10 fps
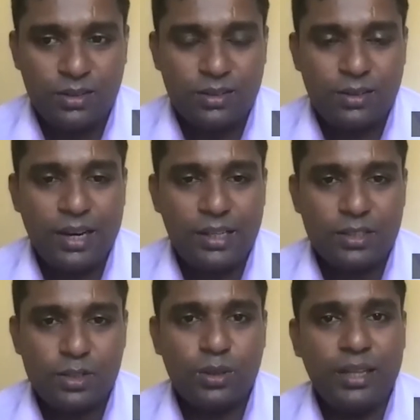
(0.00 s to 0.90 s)
Right. So
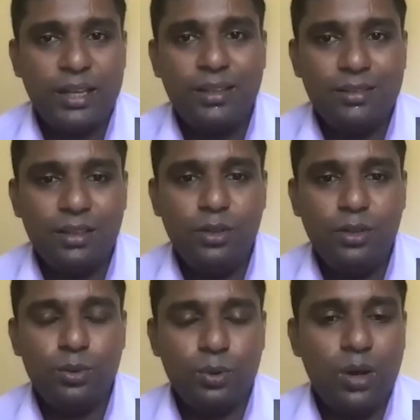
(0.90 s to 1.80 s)
then you know
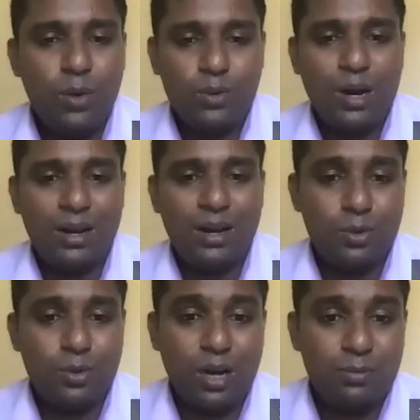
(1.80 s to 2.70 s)
how to how
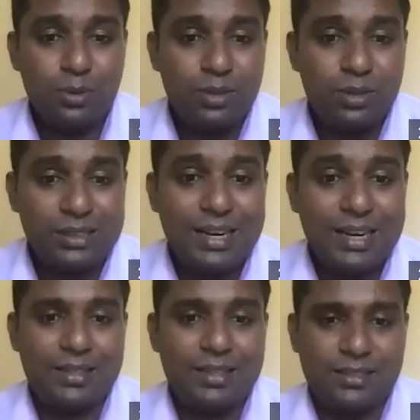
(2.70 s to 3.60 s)
to come to the correct
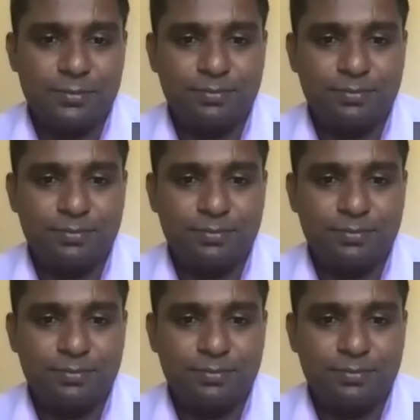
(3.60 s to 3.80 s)
answer.